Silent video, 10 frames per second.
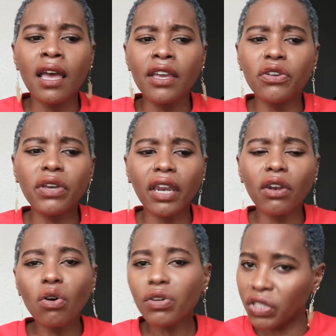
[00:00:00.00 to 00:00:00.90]
You
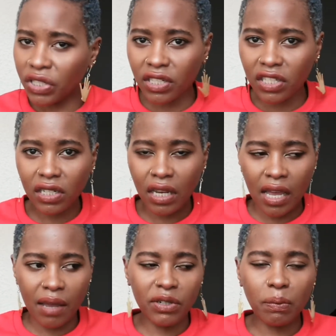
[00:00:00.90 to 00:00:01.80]
cannot just
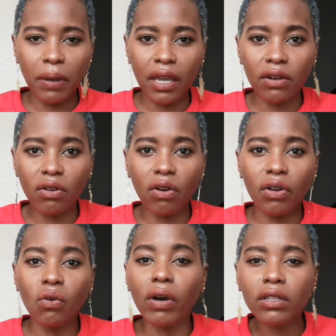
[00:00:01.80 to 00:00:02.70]
depend
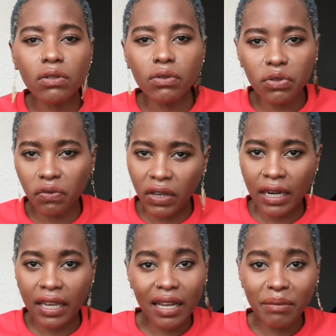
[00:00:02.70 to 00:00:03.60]
on one source of
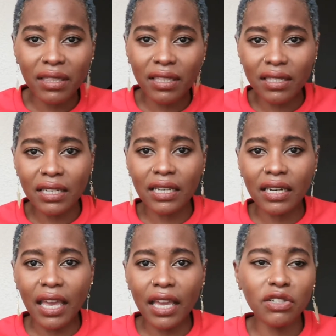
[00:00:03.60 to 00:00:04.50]
income in this day and
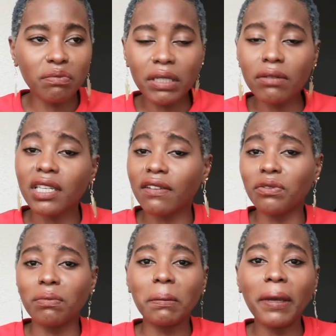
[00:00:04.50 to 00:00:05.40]
age. Bills have to
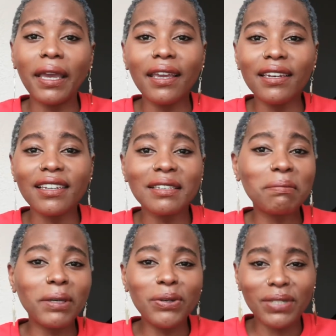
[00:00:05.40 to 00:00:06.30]
be paid, and the
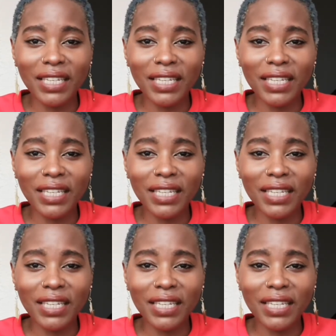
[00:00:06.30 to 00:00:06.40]
bills